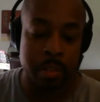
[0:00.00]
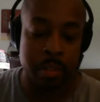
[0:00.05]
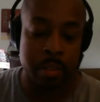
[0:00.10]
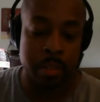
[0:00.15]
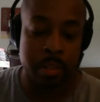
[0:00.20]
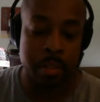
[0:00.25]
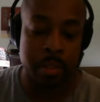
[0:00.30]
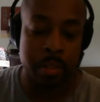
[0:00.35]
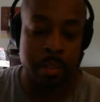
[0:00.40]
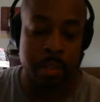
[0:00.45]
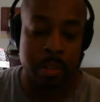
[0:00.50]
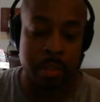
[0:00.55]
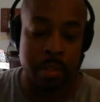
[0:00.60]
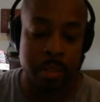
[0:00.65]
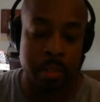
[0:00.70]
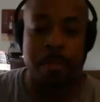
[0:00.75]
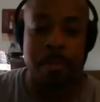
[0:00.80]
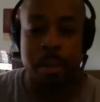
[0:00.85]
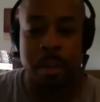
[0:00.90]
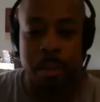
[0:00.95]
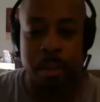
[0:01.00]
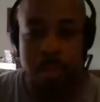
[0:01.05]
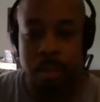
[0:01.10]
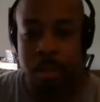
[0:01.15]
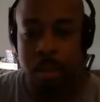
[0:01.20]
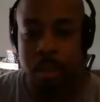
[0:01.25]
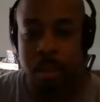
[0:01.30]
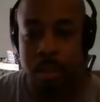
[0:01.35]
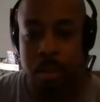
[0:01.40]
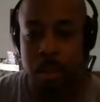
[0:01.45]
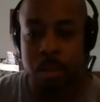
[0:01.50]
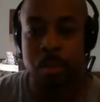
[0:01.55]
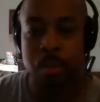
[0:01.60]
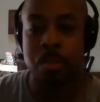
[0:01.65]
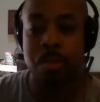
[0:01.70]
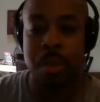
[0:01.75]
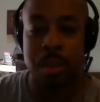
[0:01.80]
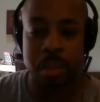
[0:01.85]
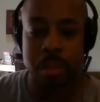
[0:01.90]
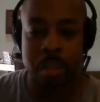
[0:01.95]
But how often do
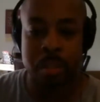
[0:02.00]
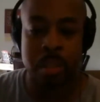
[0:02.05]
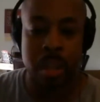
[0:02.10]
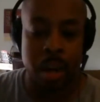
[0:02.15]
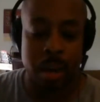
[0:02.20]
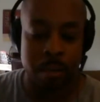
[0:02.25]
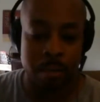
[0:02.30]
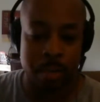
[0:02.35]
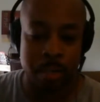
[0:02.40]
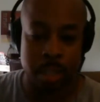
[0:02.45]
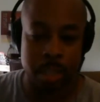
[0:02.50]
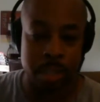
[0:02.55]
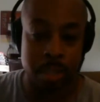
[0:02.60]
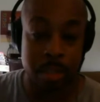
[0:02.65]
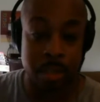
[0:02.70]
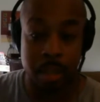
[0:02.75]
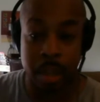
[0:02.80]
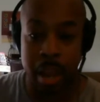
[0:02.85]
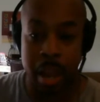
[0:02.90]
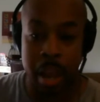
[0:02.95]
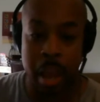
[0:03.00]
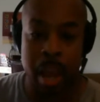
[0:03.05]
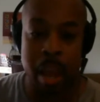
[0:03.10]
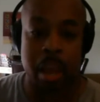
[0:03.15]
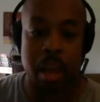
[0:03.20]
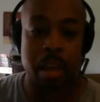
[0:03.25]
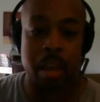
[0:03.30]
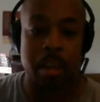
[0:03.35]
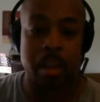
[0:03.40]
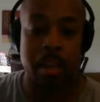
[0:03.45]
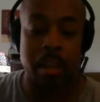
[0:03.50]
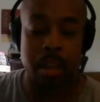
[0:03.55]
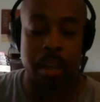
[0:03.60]
you think these conversations are had